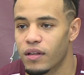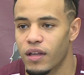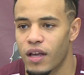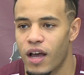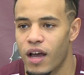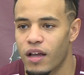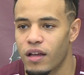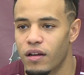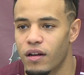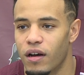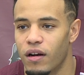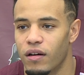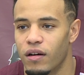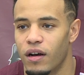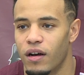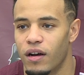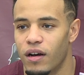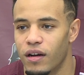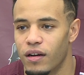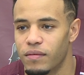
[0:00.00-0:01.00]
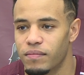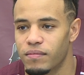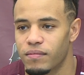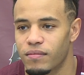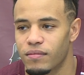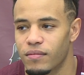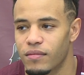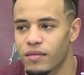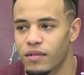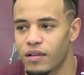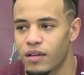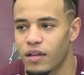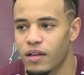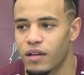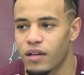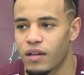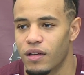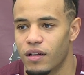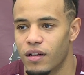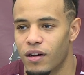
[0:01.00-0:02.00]
Yeah,
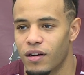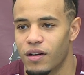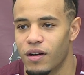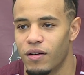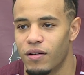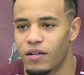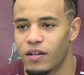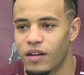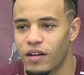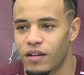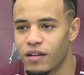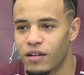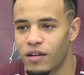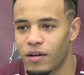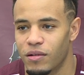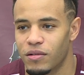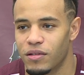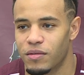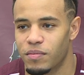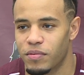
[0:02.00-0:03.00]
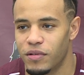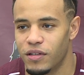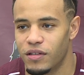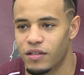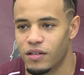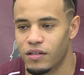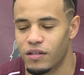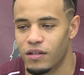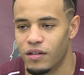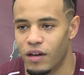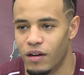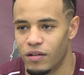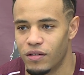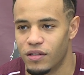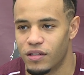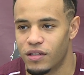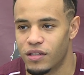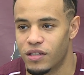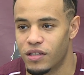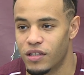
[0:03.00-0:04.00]
you know, going in, coach was preaching, you know,
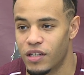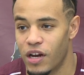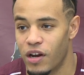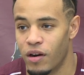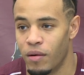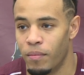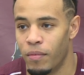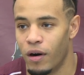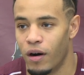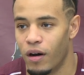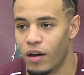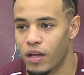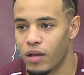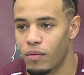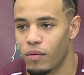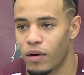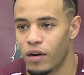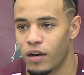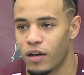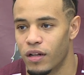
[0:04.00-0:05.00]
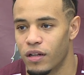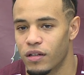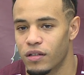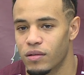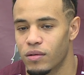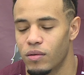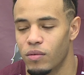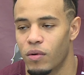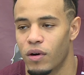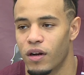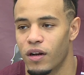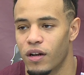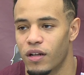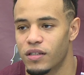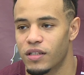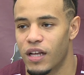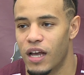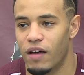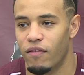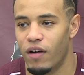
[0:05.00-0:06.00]
just share the ball. He wanted us
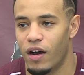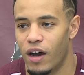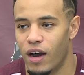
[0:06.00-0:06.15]
to have a